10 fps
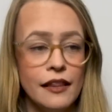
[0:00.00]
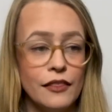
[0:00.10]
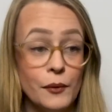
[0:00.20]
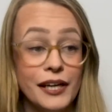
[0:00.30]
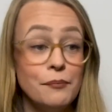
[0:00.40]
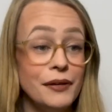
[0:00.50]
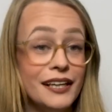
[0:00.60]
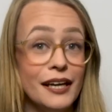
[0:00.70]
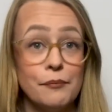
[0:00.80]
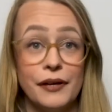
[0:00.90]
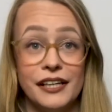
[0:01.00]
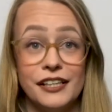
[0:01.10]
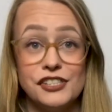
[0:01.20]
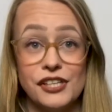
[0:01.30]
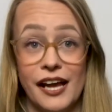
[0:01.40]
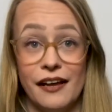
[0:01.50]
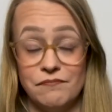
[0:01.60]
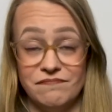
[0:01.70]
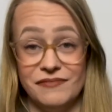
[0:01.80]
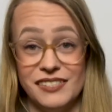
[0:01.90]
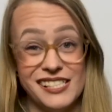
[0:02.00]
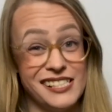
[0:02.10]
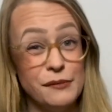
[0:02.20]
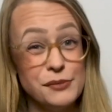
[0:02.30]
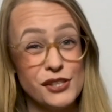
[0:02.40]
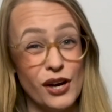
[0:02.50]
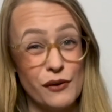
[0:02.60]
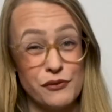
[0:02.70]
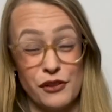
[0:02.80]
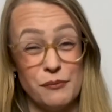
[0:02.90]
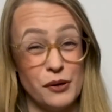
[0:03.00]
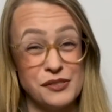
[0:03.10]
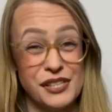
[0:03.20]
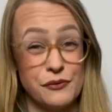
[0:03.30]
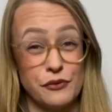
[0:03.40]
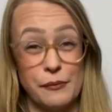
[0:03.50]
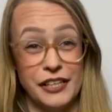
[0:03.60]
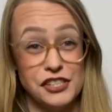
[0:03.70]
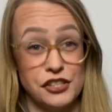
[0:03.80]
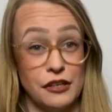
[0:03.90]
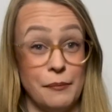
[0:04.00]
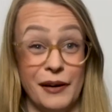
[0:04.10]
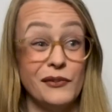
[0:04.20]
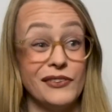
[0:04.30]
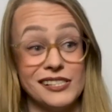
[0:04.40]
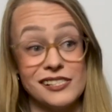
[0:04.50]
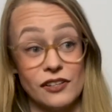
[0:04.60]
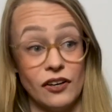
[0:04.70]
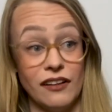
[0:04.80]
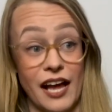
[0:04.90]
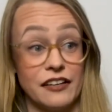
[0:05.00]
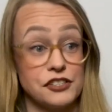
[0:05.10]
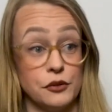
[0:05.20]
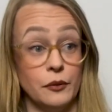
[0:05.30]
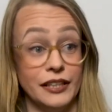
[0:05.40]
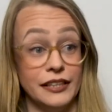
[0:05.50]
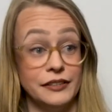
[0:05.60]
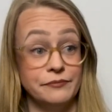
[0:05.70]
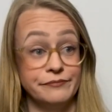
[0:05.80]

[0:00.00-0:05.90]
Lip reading: The Wikipedia page seems to offer the most information about this skull, actually.